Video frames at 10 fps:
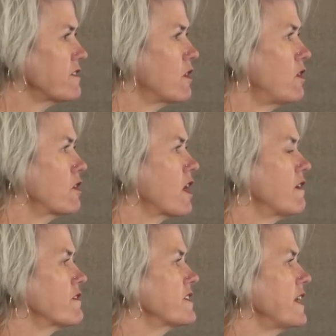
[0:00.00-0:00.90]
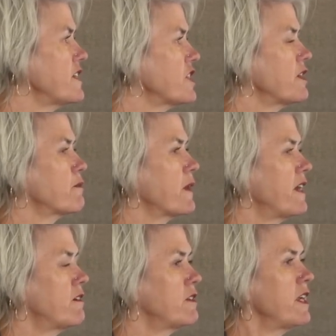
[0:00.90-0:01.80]
to a whole conversation
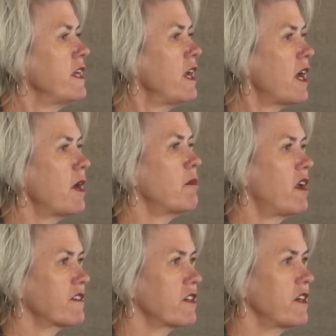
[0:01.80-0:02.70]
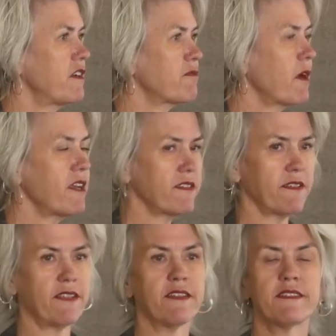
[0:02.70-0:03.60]
around alternative
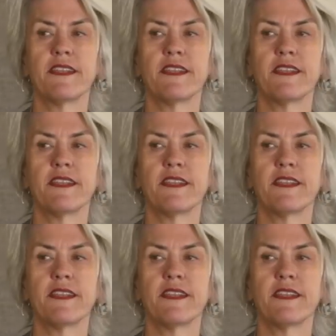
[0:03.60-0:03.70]
processes.